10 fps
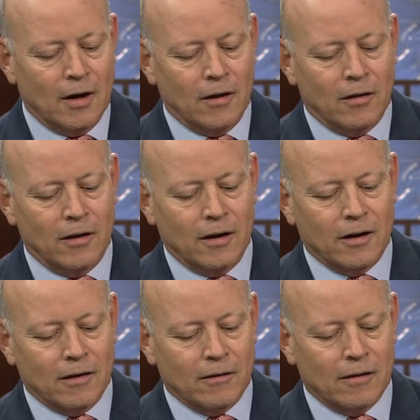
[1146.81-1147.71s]

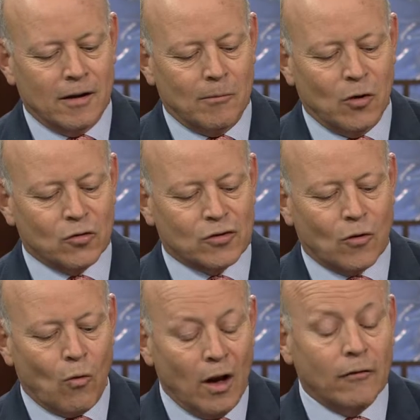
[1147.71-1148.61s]
the uh, most
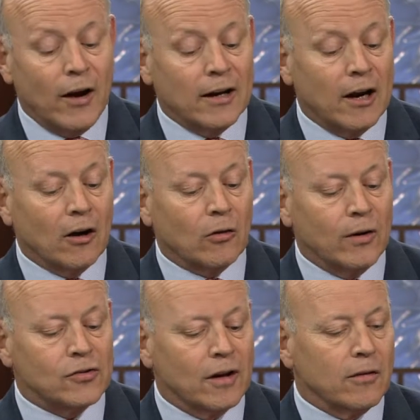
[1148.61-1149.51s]
qualifying
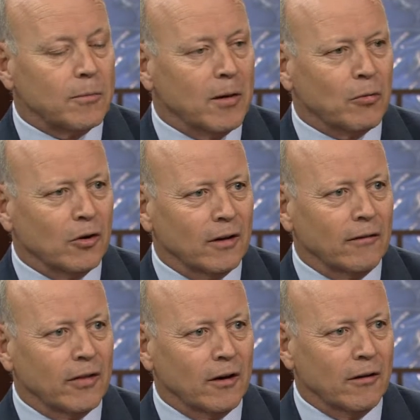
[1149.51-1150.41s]
characteristic of the people who
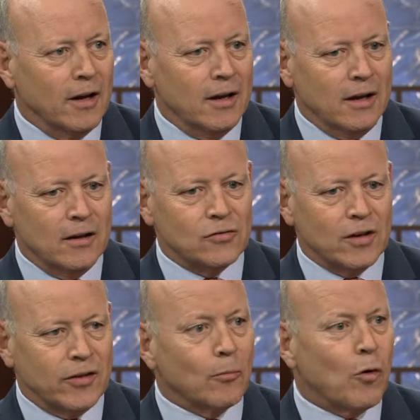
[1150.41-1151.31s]
live there is
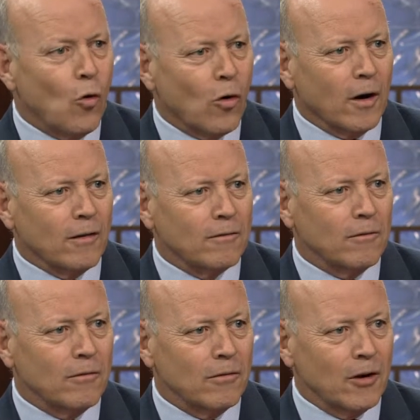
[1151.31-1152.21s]
that they're poor.
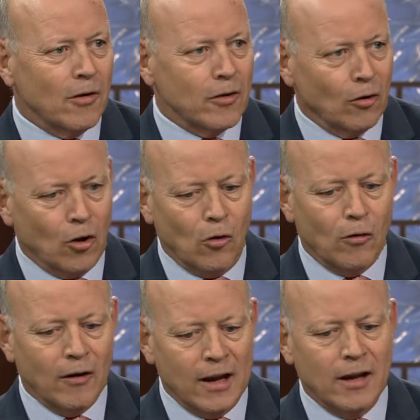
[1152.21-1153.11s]
They're on the
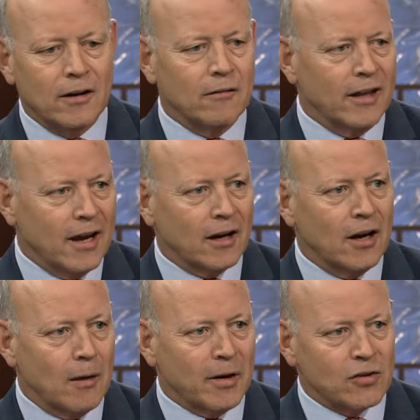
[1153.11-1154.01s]
lower end of the
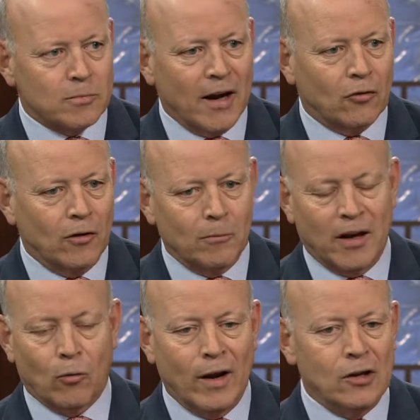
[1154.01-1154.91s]
economic spectrum.
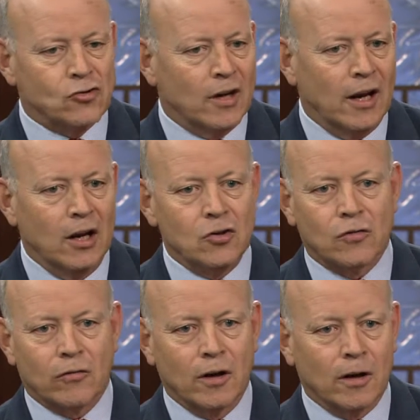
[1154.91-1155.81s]
They range in age
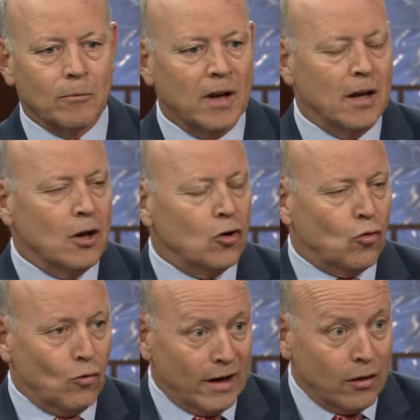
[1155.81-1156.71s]
from
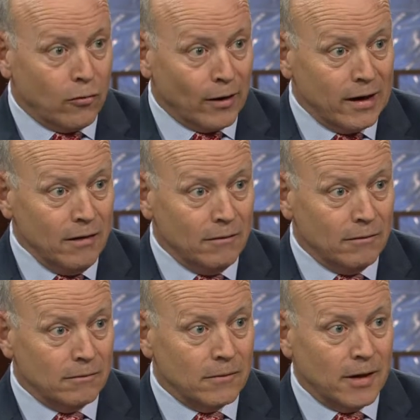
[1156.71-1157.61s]
23
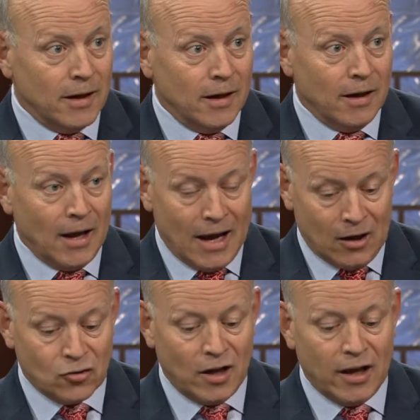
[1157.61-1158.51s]
a,
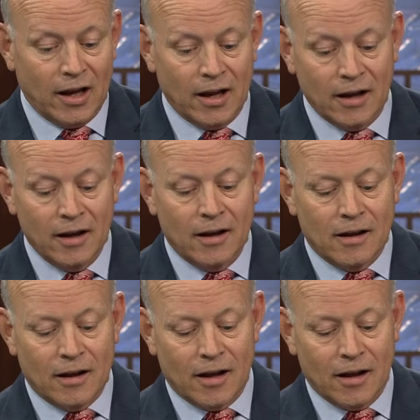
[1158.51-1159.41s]
actually, a,
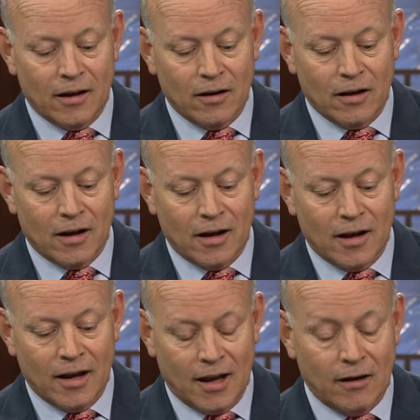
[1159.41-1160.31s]
a,
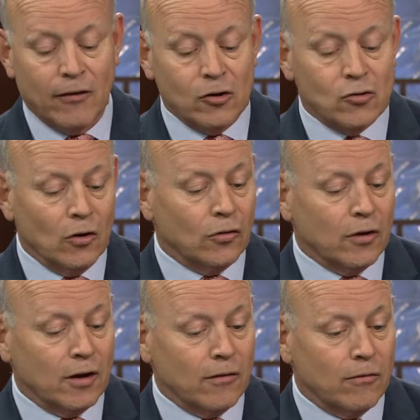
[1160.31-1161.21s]
a, individual is
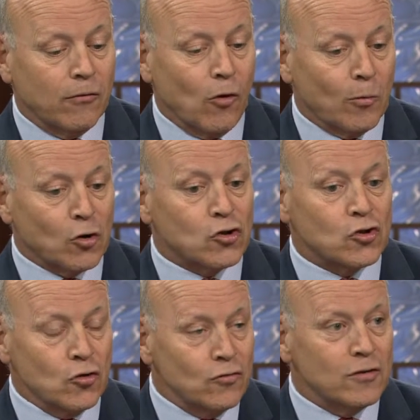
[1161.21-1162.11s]
a former
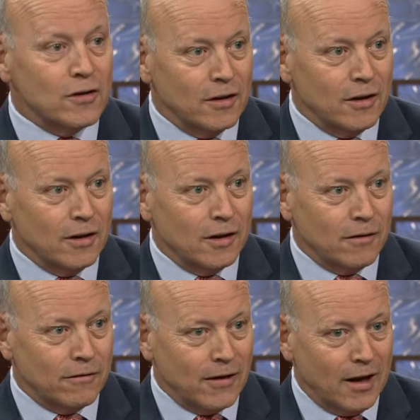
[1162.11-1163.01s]
student
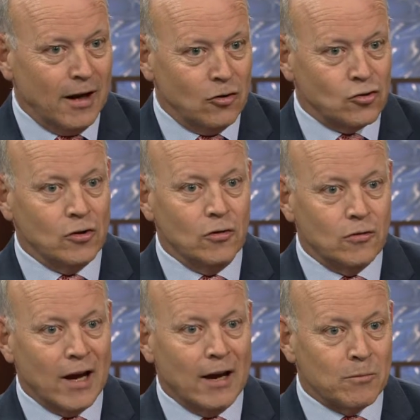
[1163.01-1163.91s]
of ASU
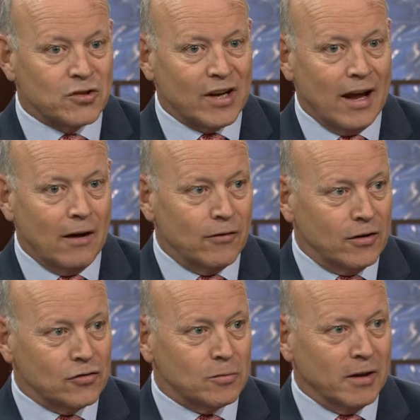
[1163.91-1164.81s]
who happens to have a
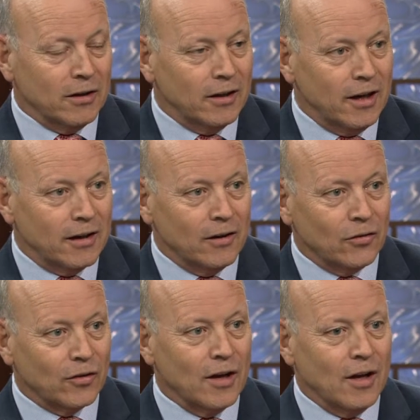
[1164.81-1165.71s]
disability and
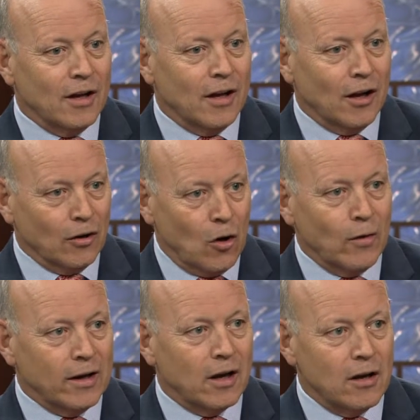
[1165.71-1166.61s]
is uh,
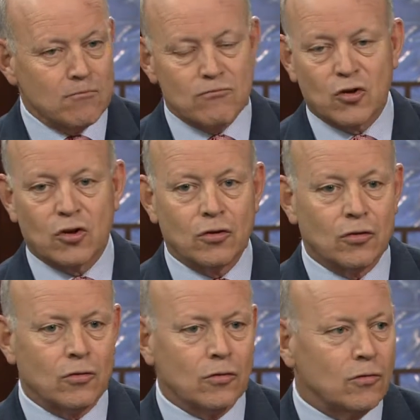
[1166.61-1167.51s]
low income
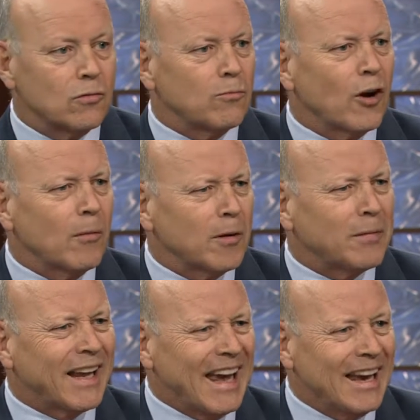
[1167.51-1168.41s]
to
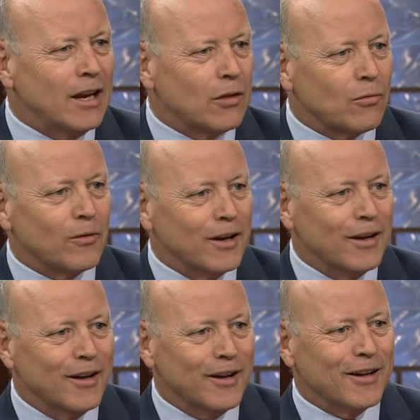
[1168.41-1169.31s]
probably
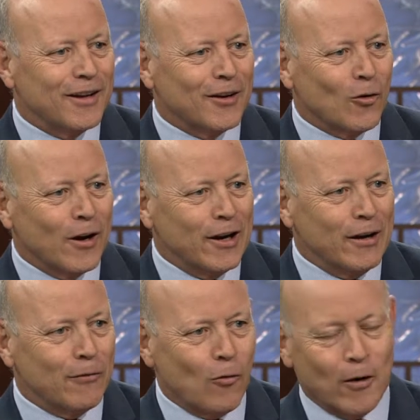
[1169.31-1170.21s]
83 uh, or
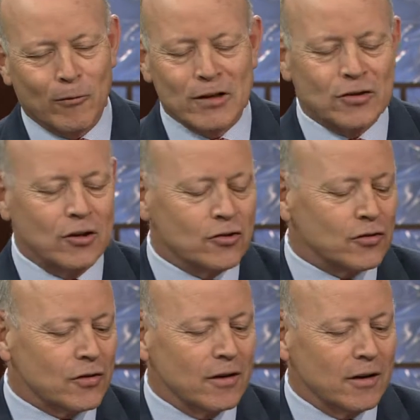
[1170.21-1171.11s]
84, and we see
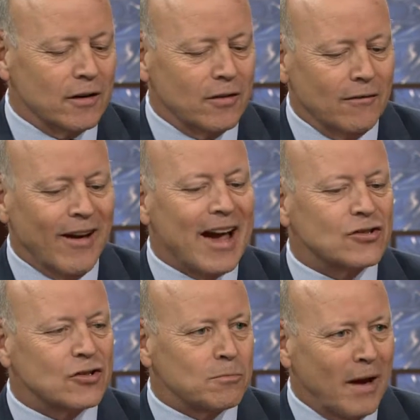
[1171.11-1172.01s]
just the, the
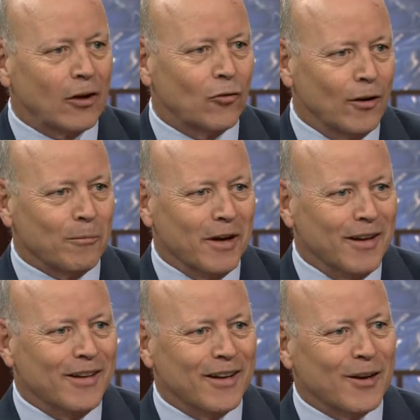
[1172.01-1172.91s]
vast spectrum
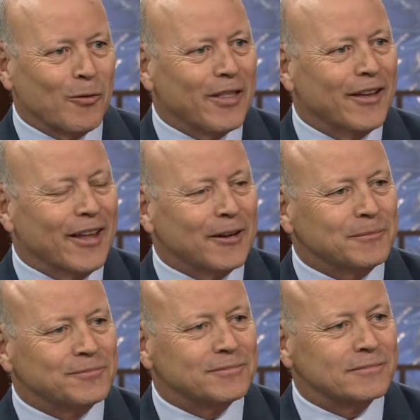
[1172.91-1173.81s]
uh, within that.
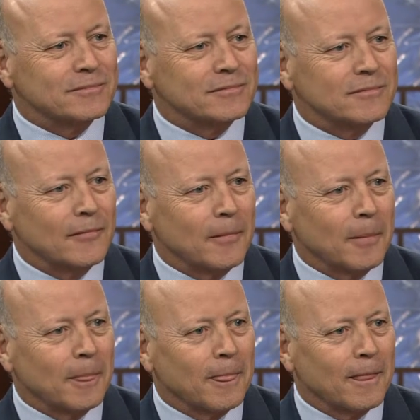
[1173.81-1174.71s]

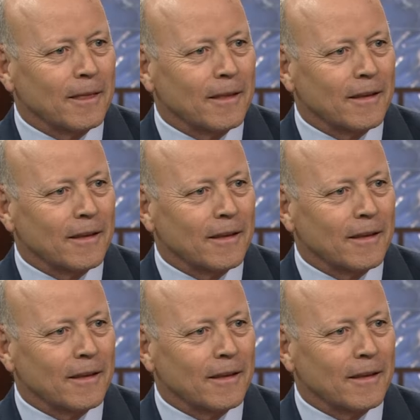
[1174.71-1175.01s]
So you have now uh,